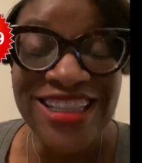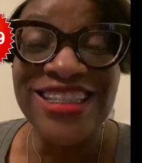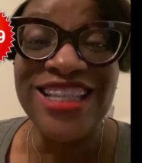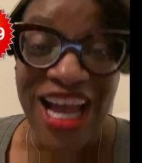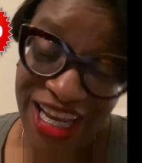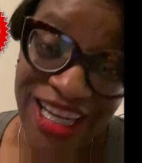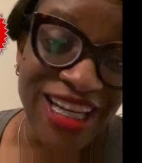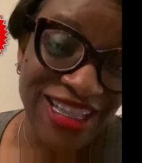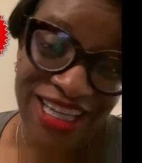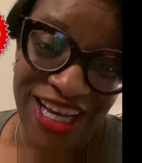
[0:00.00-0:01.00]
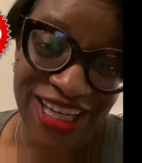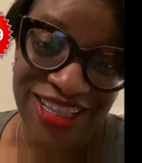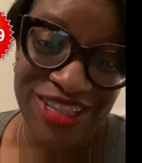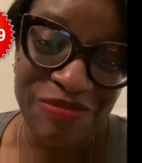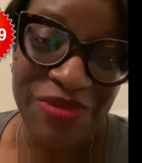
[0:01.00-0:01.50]
nine ninety-nine
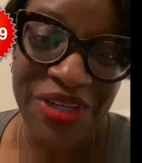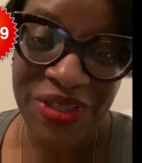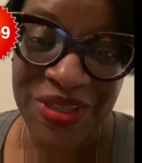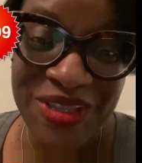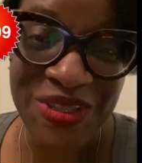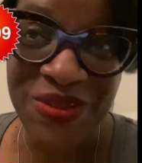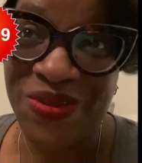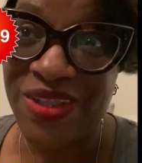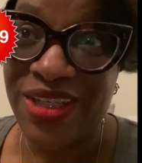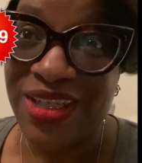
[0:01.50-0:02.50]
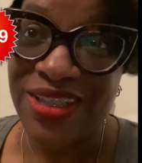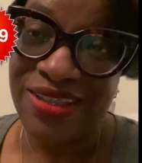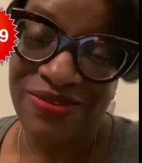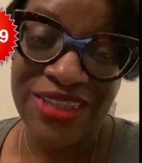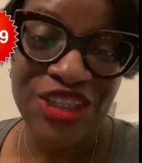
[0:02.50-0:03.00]
compared to the
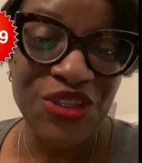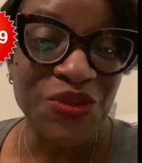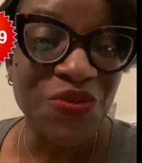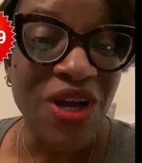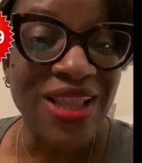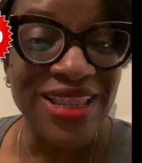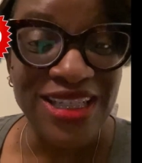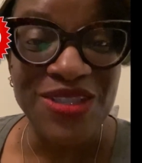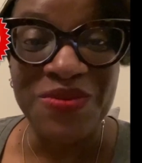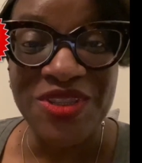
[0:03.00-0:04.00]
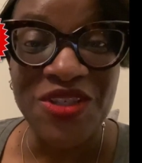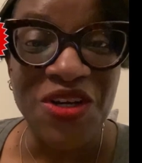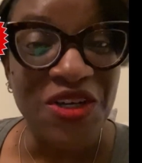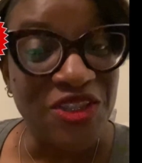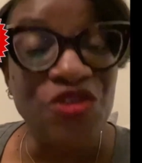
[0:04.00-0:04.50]
original Rothy's, which are one
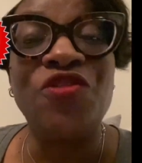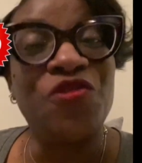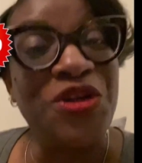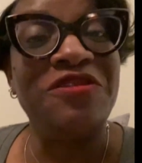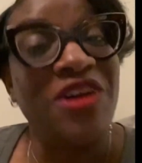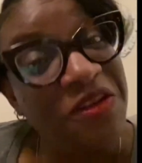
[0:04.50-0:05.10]
hundred forty-five